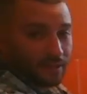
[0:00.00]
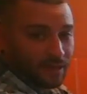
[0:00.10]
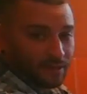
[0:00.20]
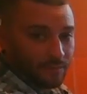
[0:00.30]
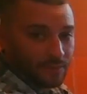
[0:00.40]

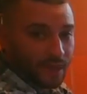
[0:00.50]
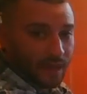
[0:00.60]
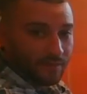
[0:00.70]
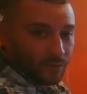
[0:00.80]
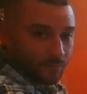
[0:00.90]
there, then we
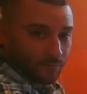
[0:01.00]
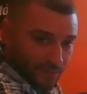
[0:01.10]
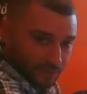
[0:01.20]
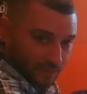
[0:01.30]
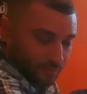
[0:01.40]
have a little
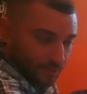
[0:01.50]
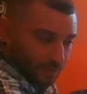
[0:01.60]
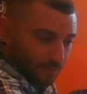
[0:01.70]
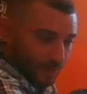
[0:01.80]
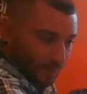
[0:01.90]
mix-up
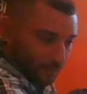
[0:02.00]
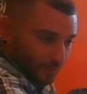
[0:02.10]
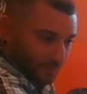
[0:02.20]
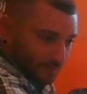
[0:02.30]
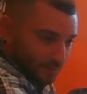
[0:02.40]
of
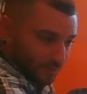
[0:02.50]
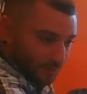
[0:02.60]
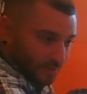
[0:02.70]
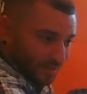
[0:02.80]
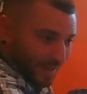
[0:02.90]
operations. So
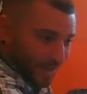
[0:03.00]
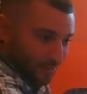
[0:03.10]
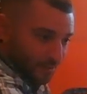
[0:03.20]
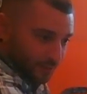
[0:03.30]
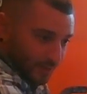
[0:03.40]
we need to add or
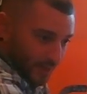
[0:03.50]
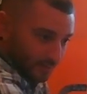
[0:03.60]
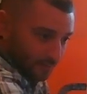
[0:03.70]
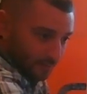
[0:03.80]
subtract,